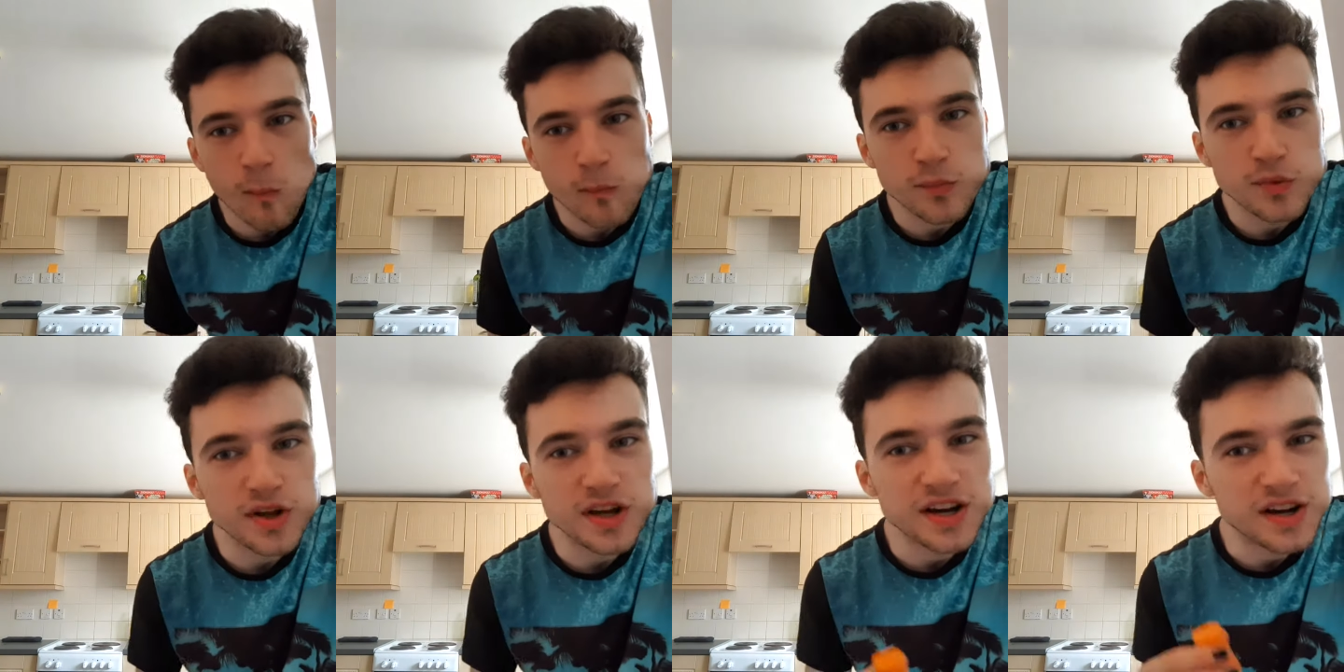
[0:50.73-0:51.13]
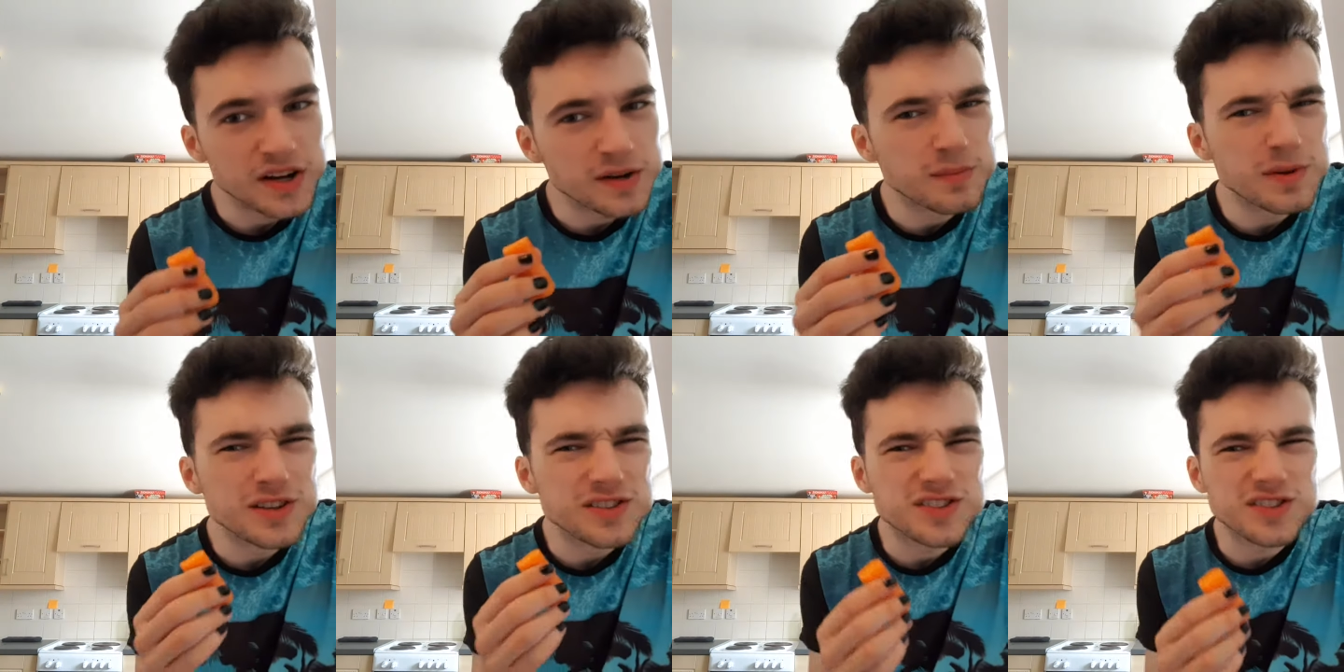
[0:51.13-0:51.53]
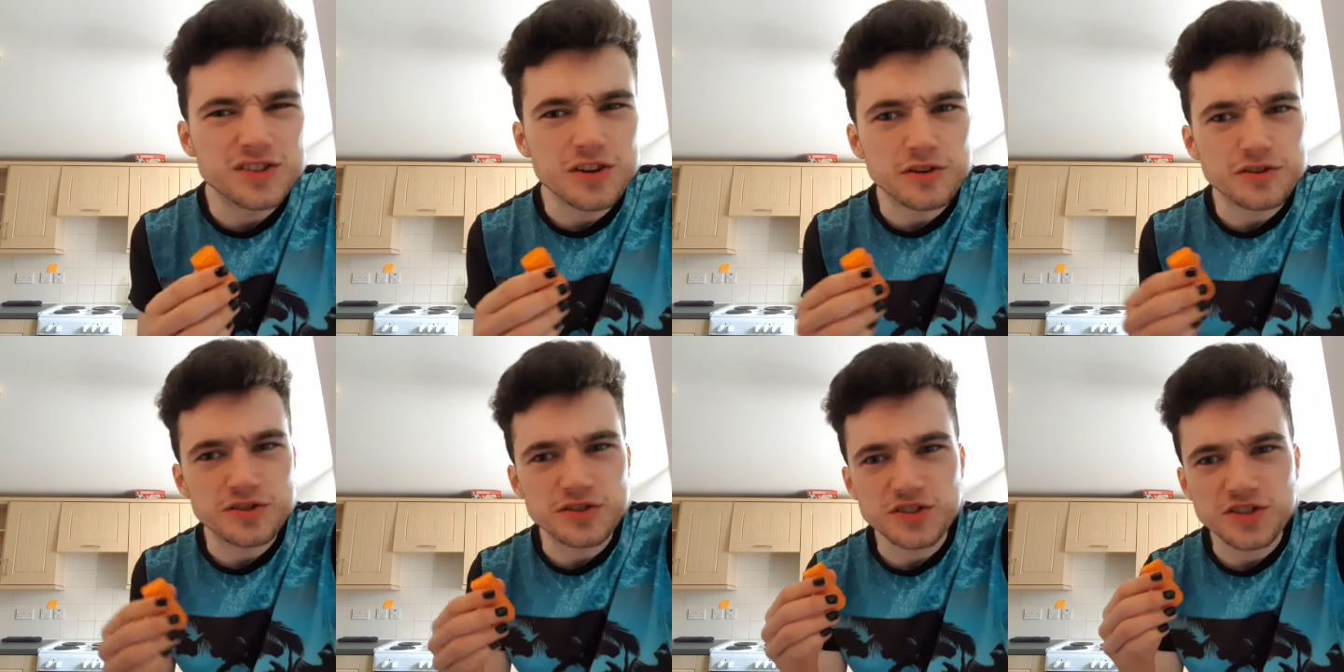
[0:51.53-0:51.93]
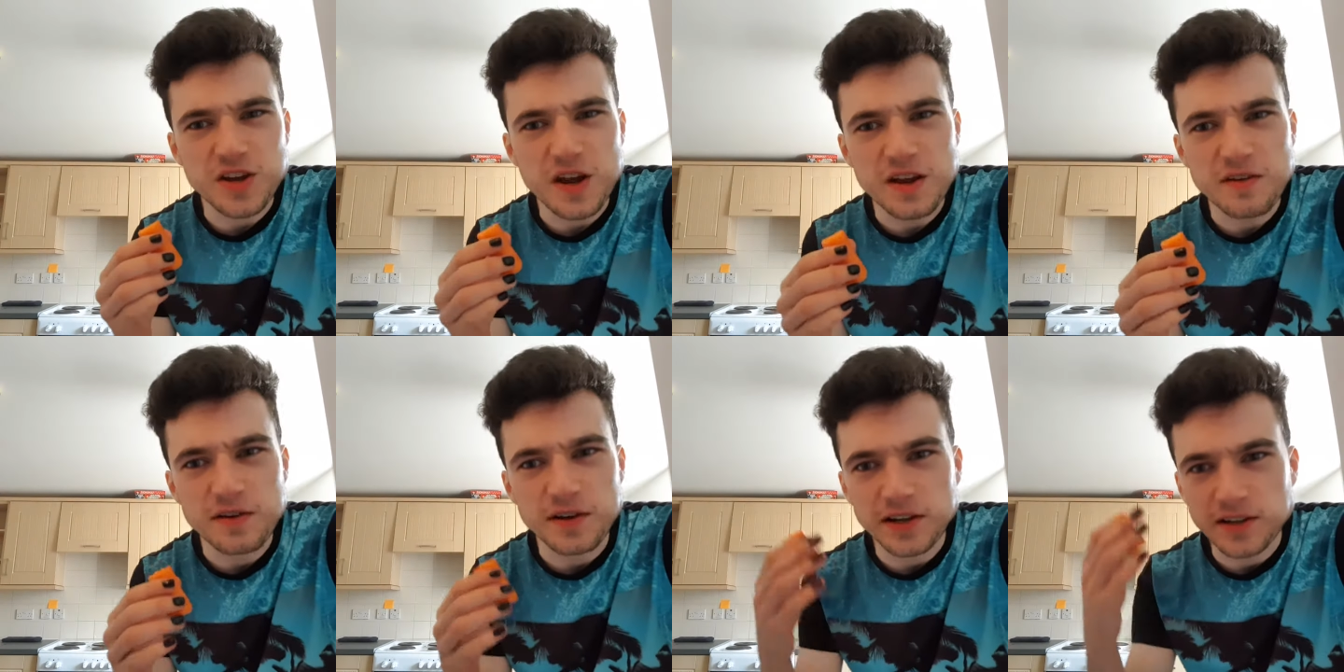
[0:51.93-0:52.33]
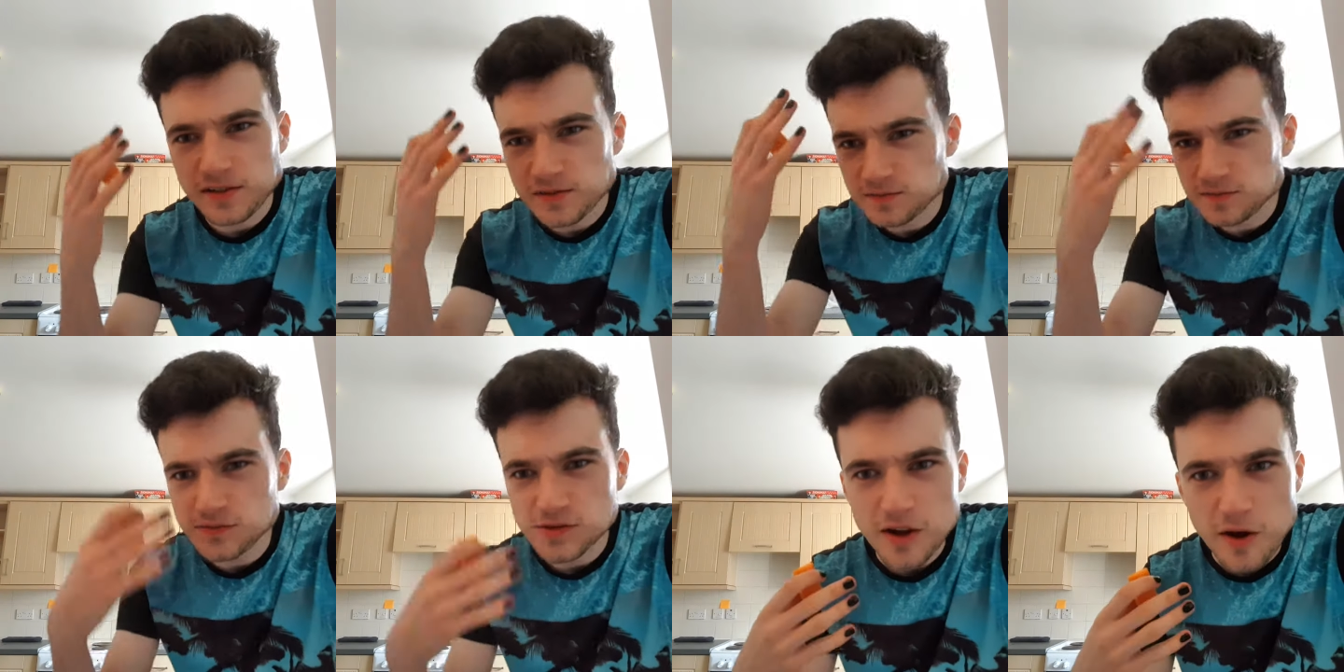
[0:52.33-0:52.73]
But yeah, I might start just shaving,
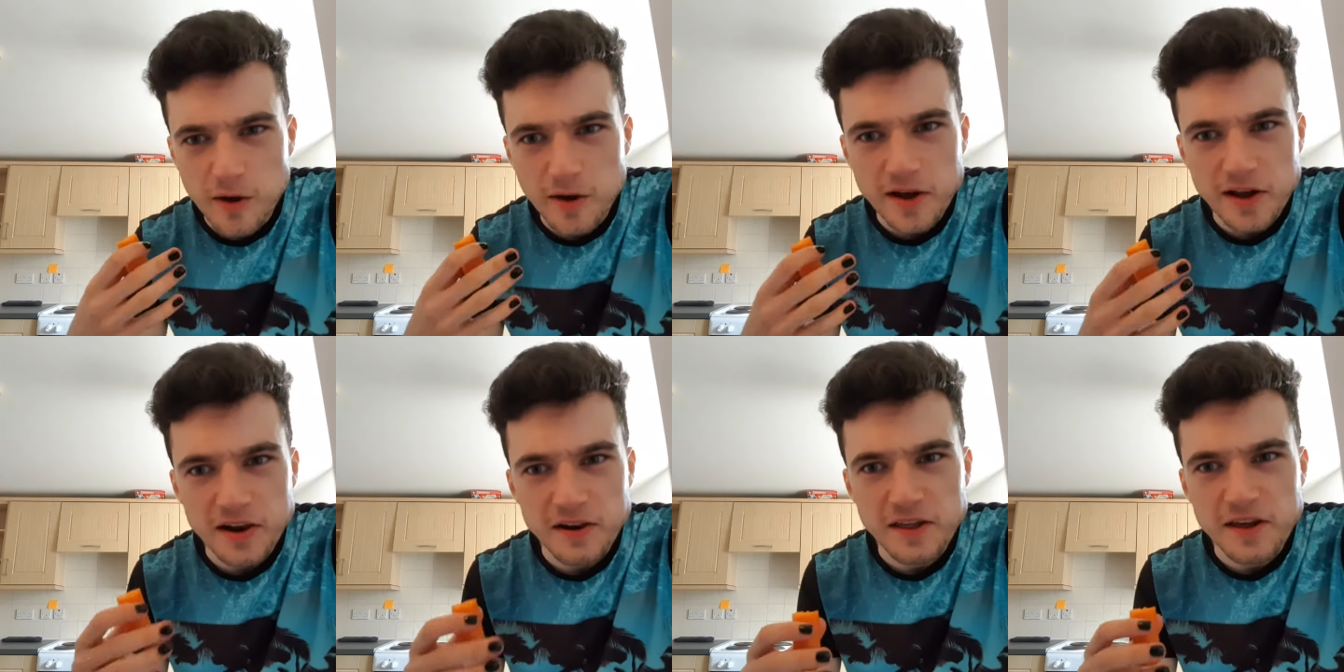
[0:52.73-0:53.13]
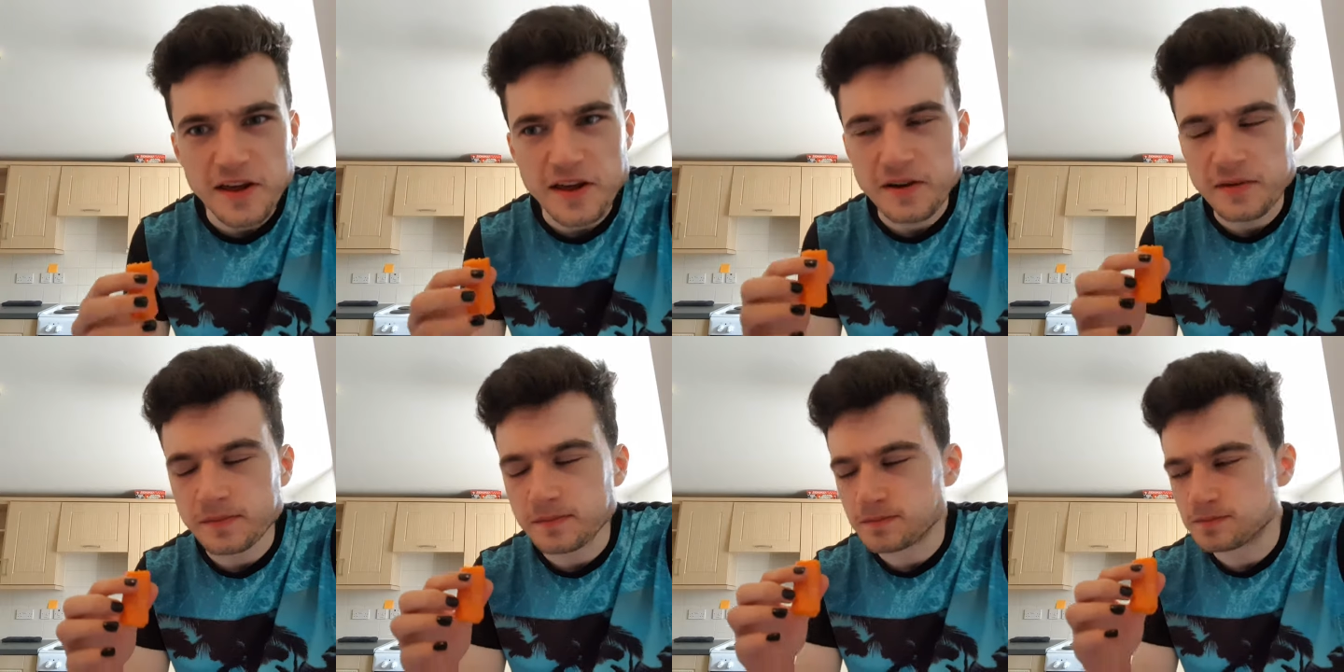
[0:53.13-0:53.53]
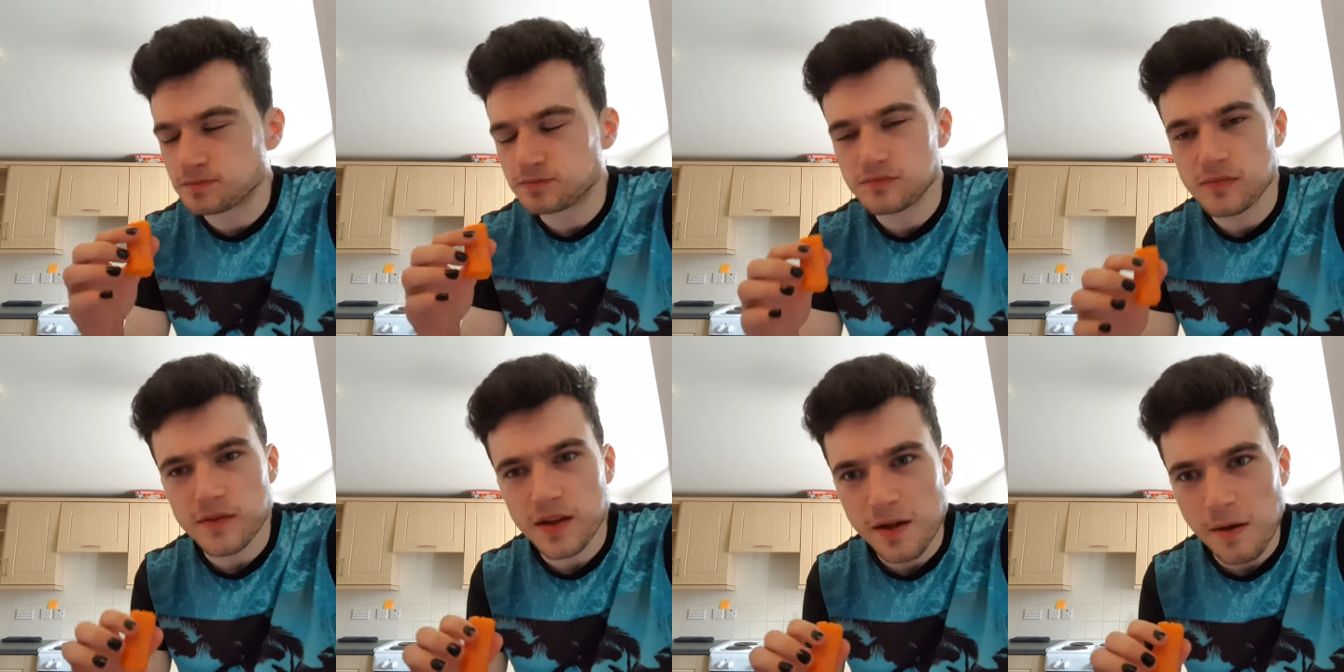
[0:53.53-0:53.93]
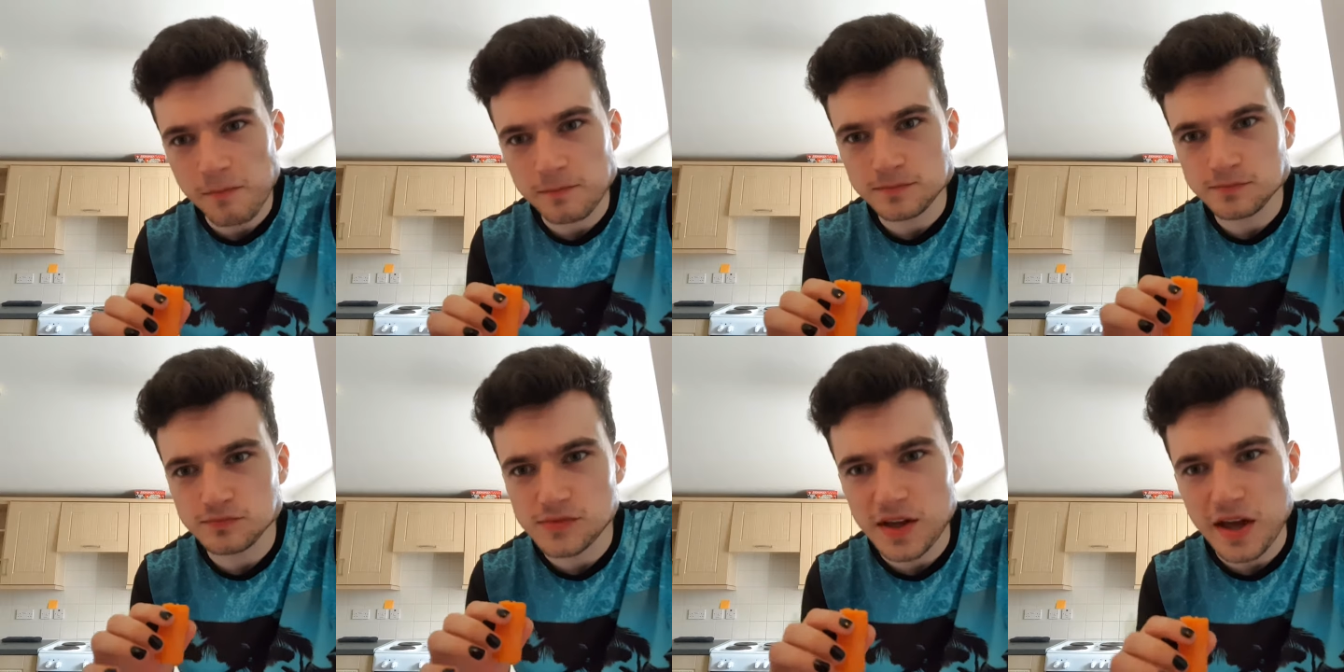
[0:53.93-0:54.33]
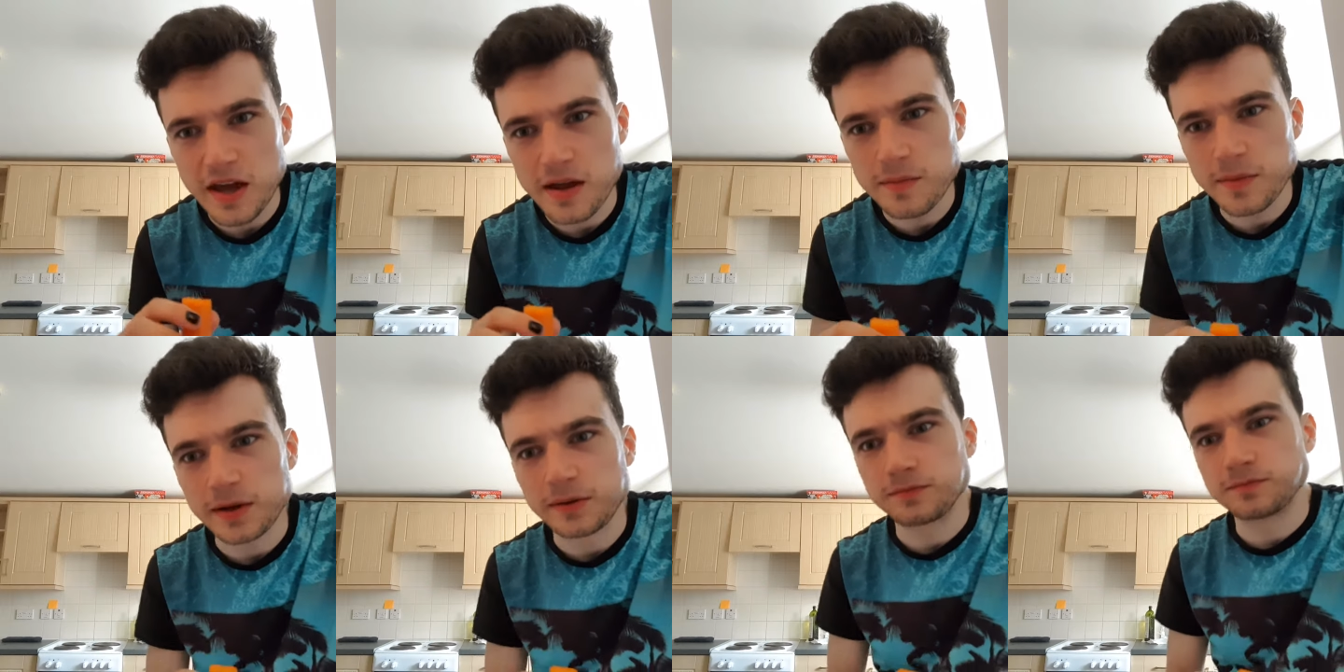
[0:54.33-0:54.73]
going clean,
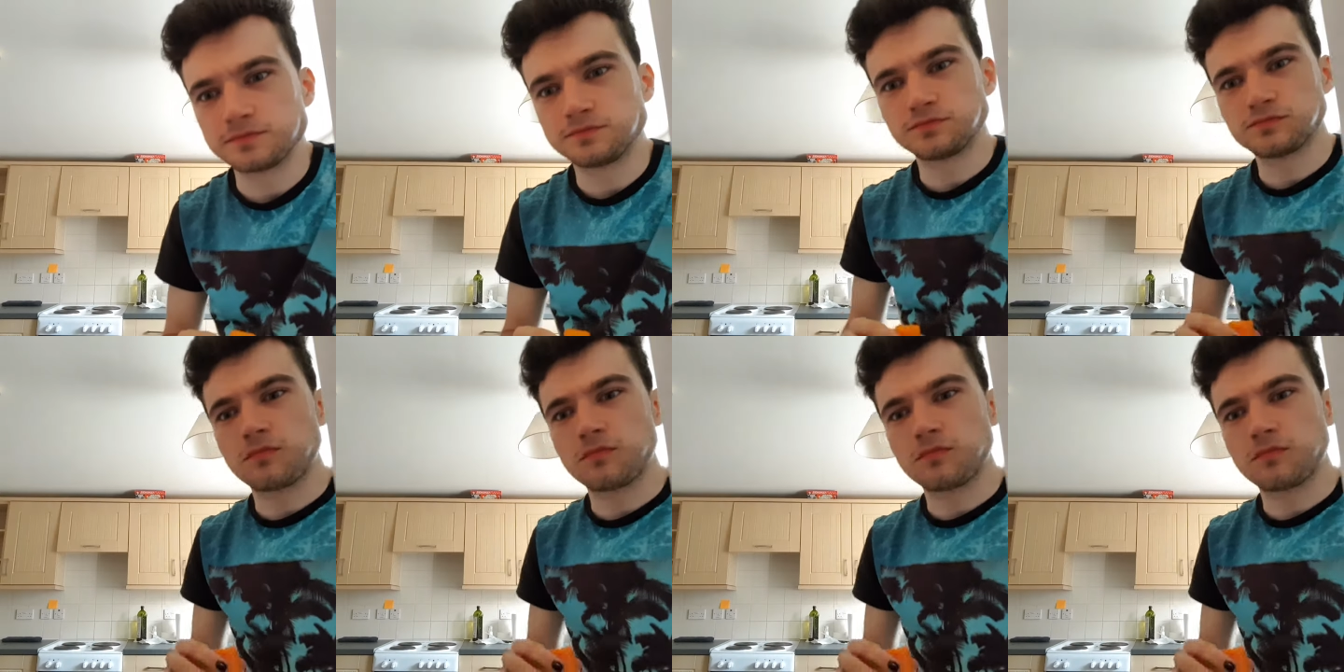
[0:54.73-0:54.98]
gaming.